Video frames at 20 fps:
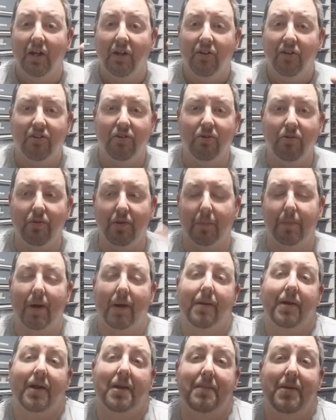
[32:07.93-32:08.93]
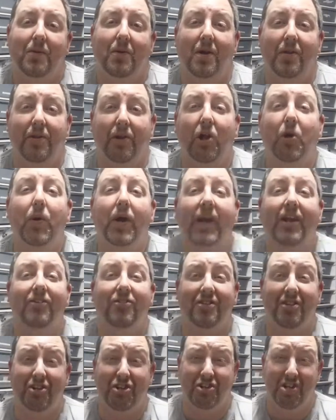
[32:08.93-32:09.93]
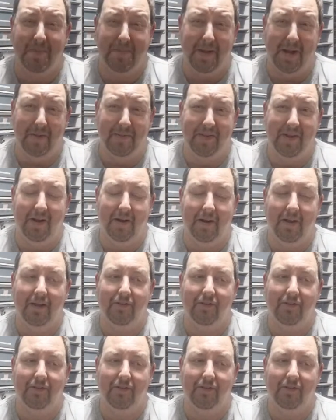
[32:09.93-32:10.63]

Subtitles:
Two, they're probably going to be one of the quickest to ship out there.